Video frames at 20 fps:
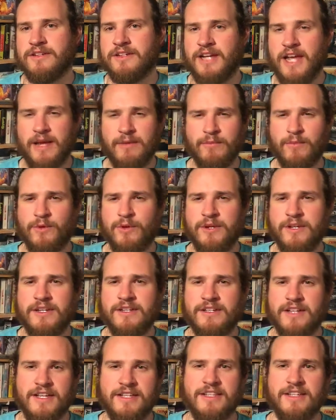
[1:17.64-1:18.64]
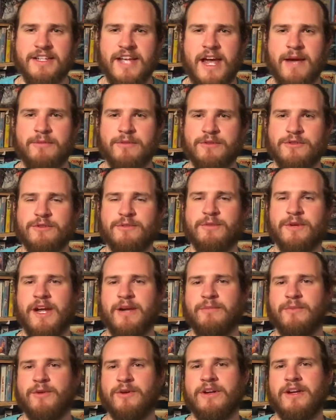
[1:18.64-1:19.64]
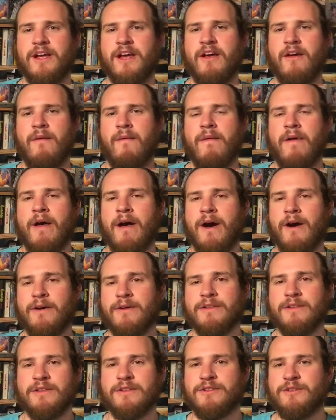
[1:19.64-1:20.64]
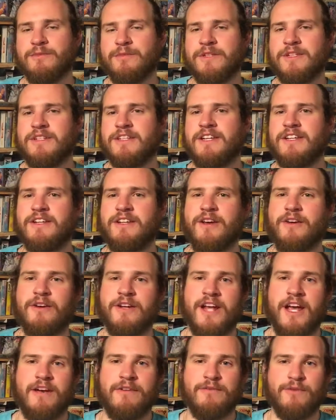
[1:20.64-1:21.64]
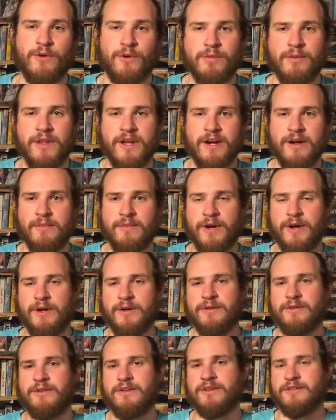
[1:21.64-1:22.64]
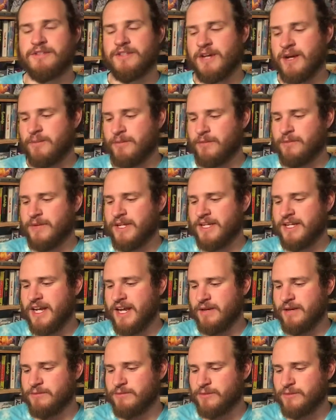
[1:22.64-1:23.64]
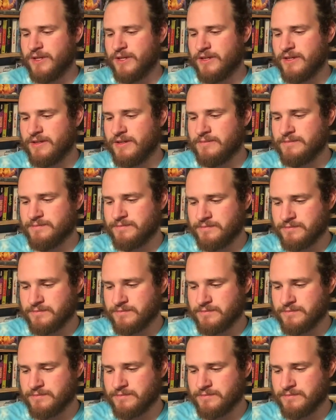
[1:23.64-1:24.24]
Game Boy, like the adapter Super Game Boy, on the Super Nintendo and have 4-player mode. There's a couple mini games with it,